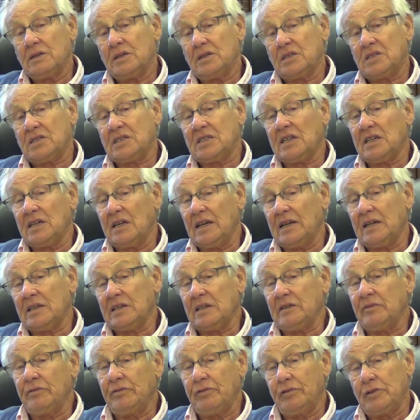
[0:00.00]
still had
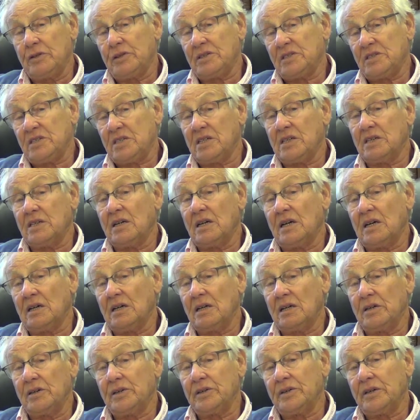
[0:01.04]
influence in
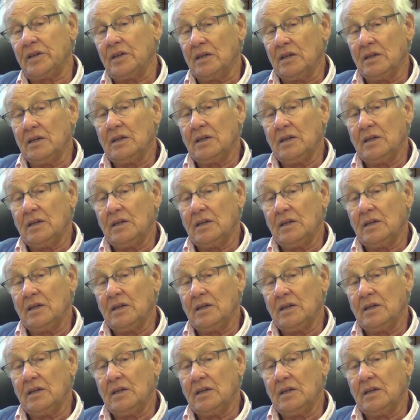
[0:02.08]
Hungary